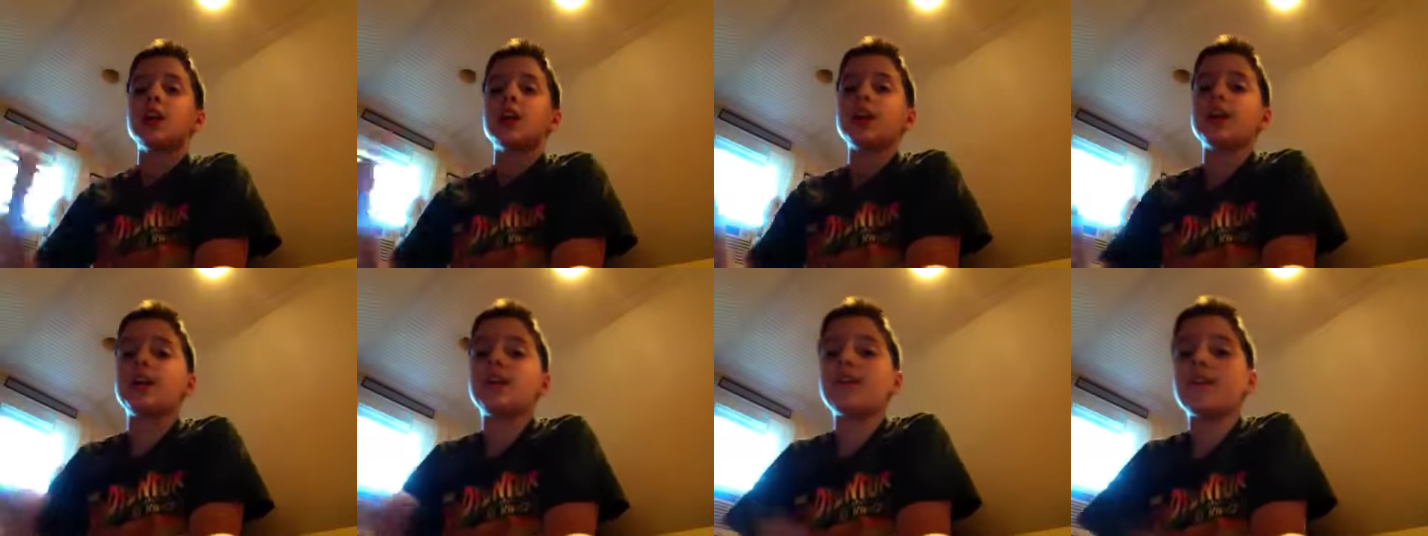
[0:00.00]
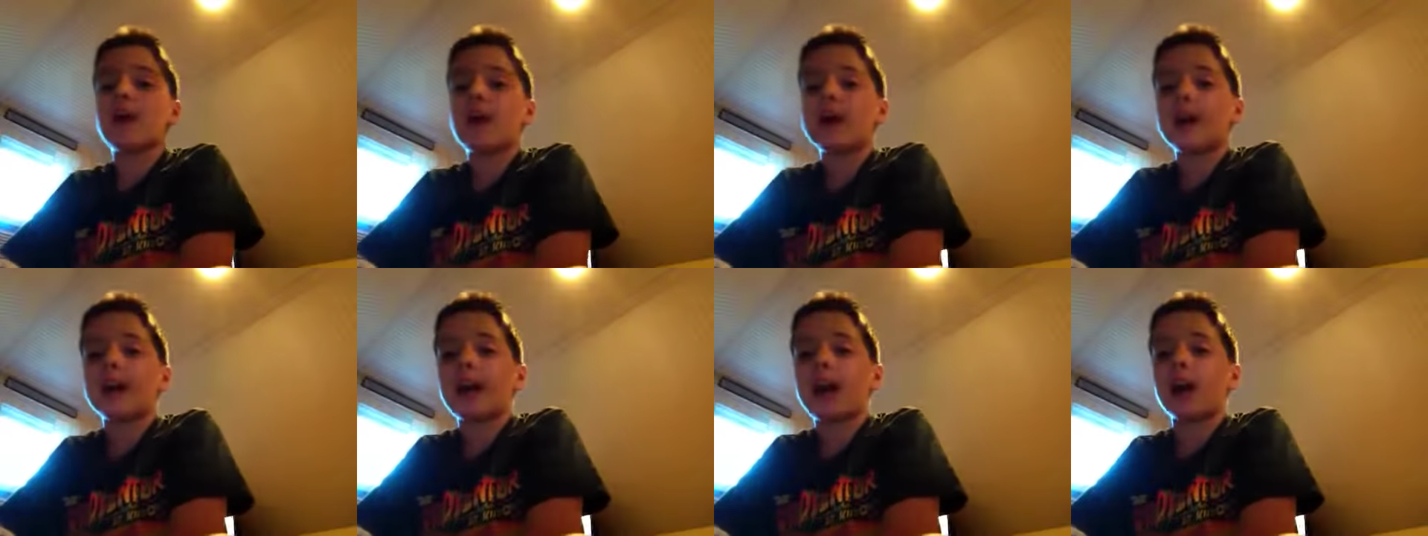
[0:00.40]
Leave
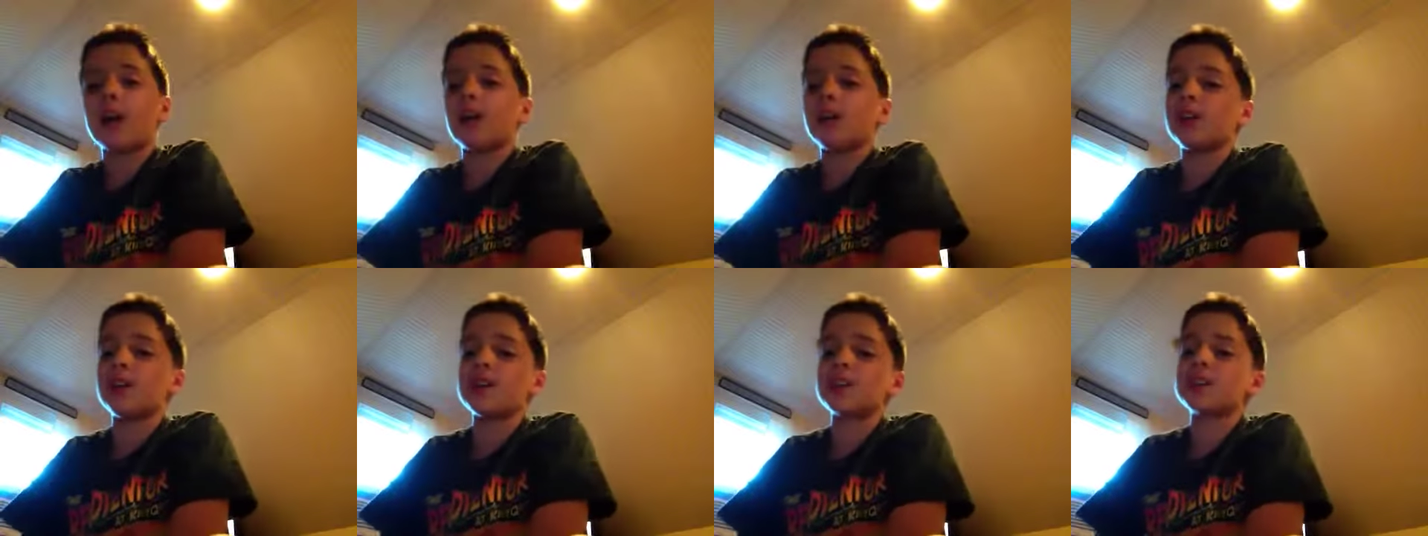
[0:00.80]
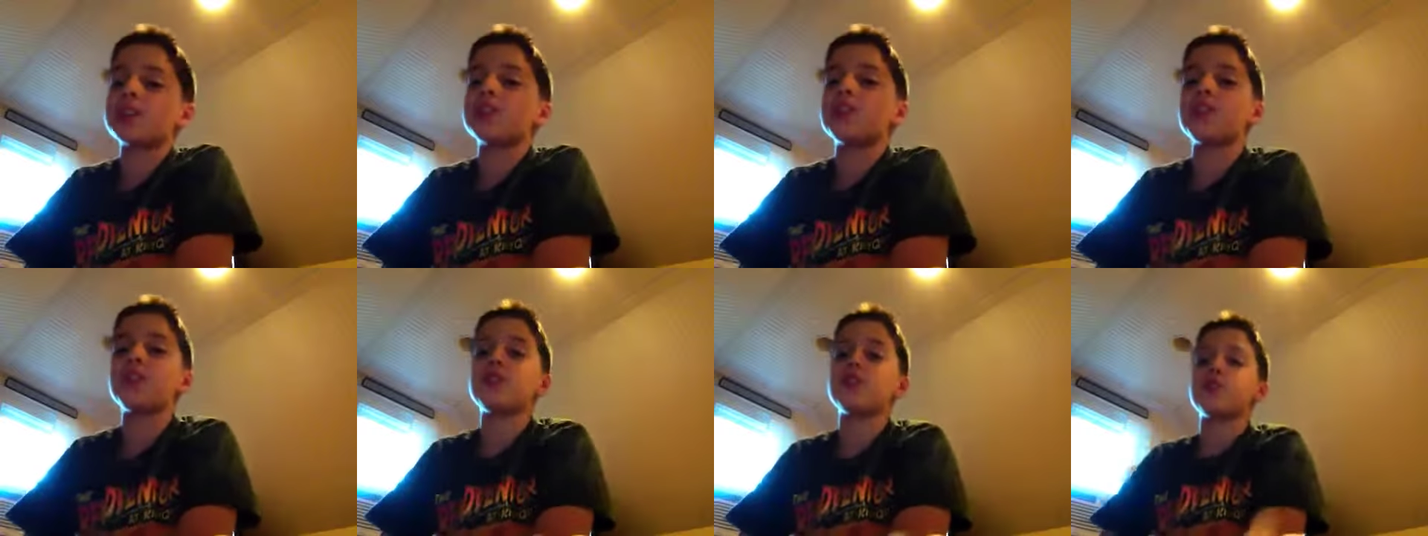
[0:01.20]
hate out of this
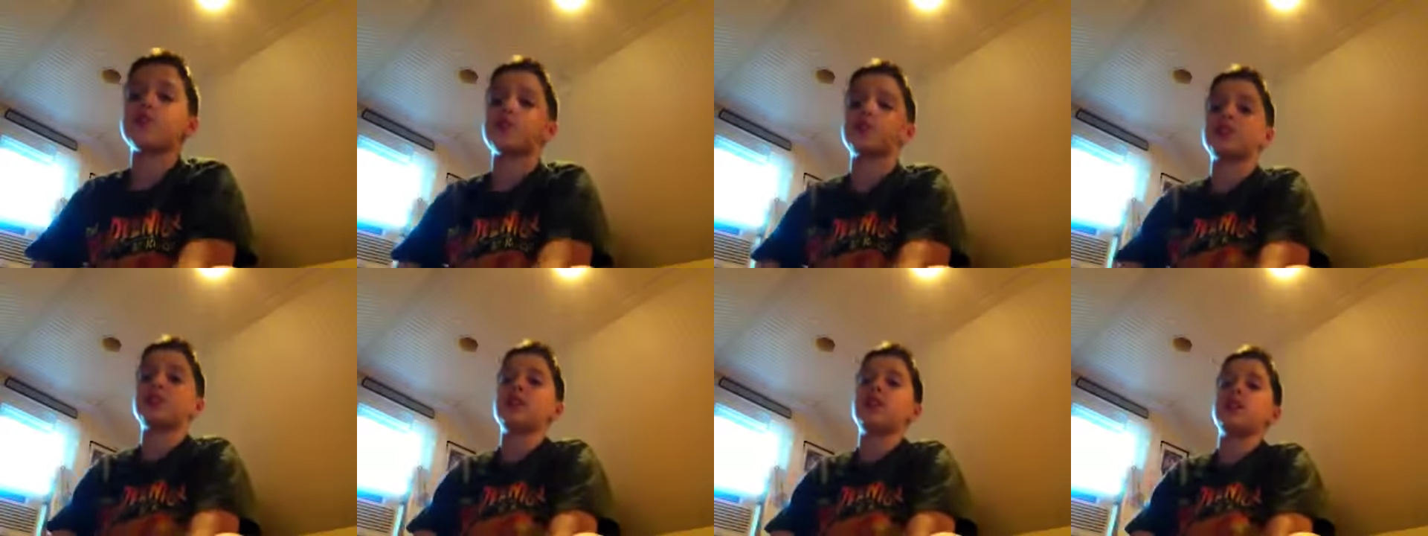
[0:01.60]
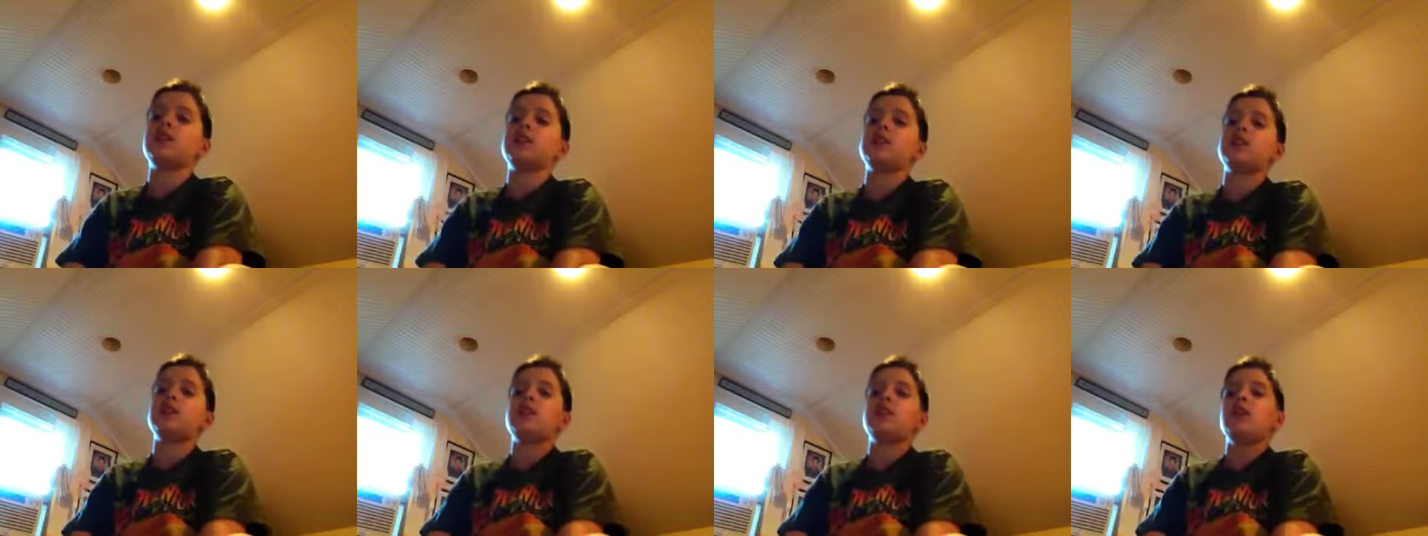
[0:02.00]
if you don't
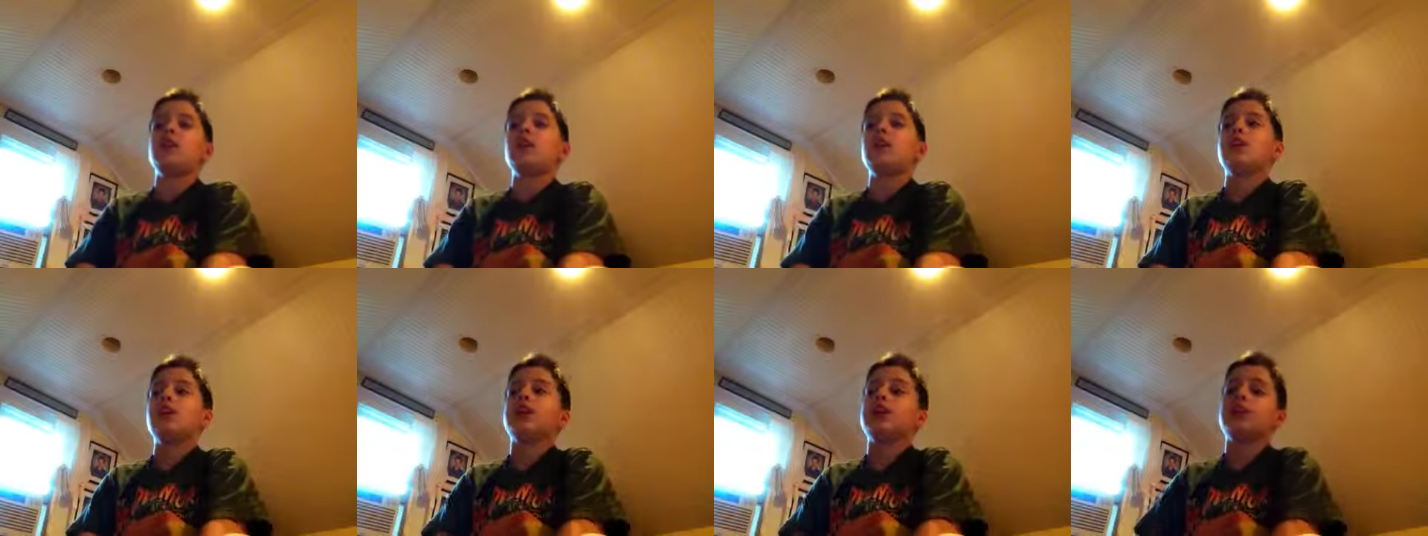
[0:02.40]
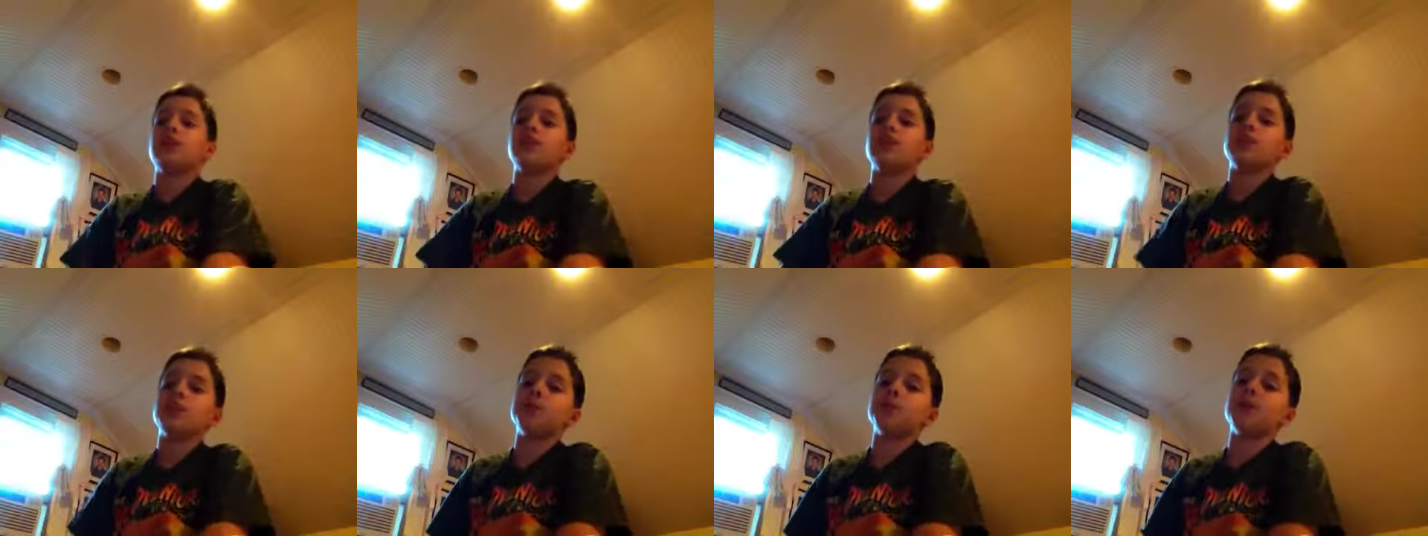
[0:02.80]
see like
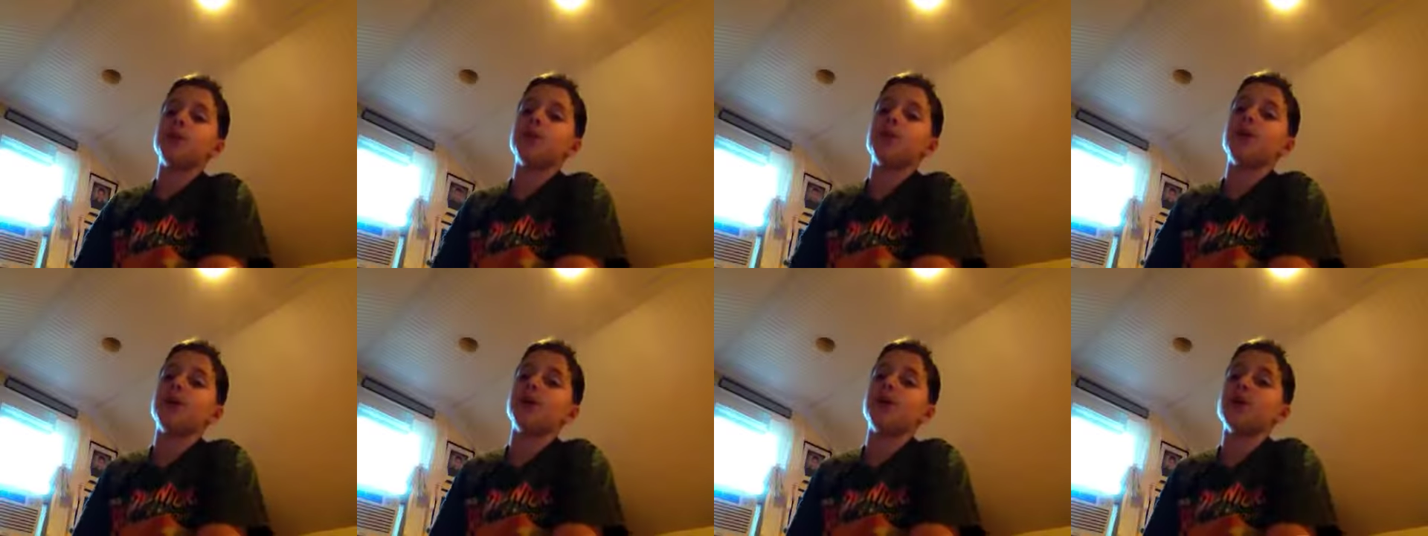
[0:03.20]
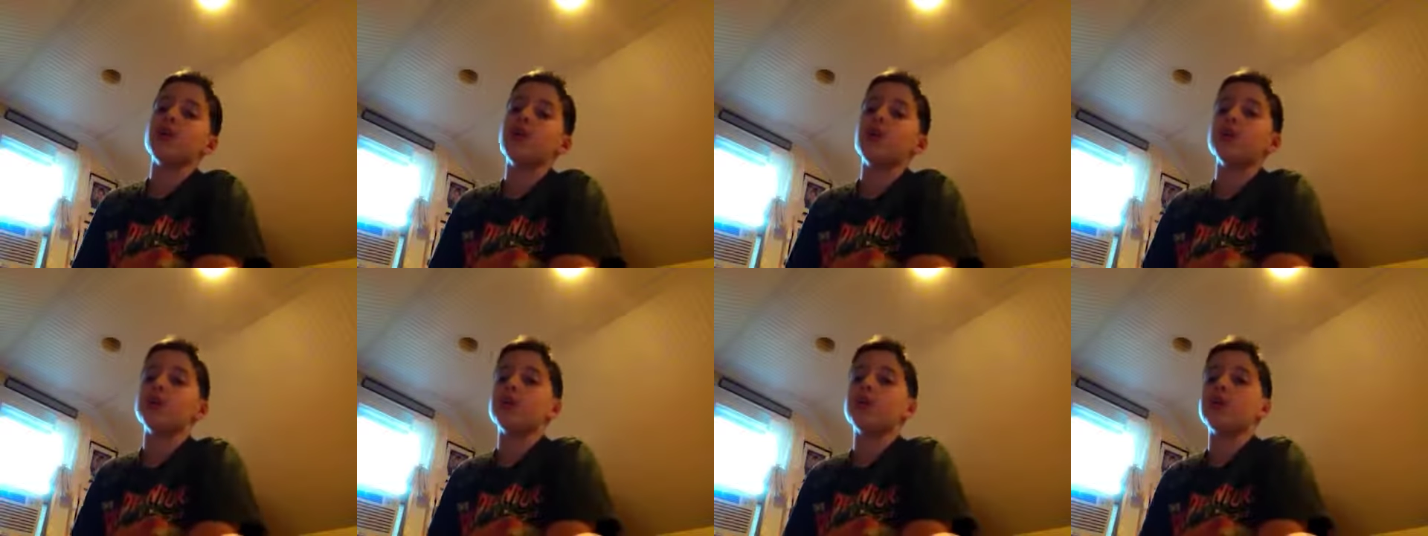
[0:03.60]
your number 1 or
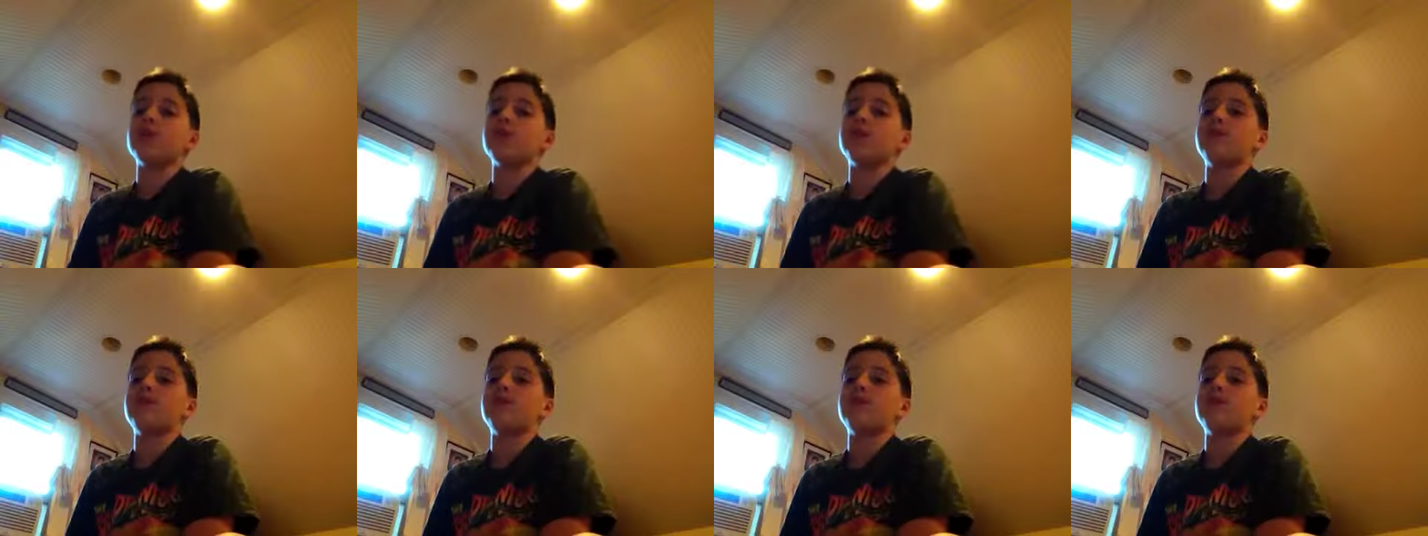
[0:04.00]
number